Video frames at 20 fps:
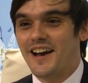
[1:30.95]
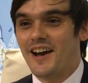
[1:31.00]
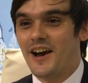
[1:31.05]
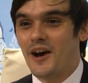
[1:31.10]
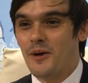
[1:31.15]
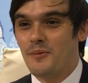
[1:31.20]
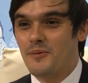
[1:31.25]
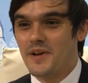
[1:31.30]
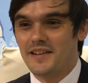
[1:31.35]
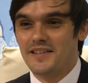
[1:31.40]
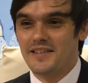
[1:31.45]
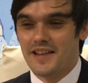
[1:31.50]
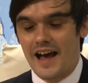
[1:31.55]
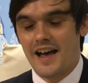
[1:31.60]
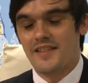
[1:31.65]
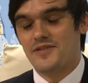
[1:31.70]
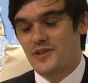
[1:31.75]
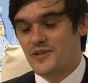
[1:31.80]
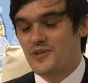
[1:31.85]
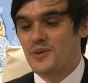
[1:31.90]

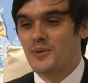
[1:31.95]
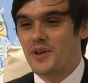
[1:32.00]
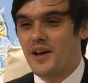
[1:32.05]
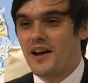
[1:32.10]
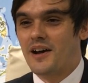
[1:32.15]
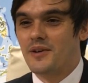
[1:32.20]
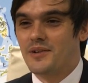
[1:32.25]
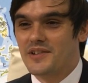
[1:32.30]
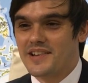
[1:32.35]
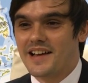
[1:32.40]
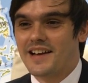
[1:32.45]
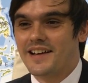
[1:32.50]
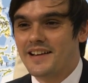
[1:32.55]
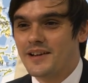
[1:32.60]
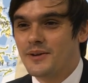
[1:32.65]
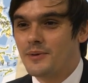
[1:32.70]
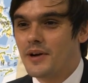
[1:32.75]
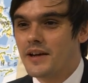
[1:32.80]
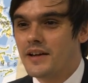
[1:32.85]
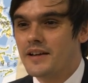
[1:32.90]
at the school that I was at
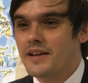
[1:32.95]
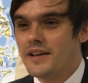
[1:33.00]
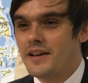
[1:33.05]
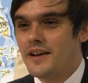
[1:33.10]
anyway.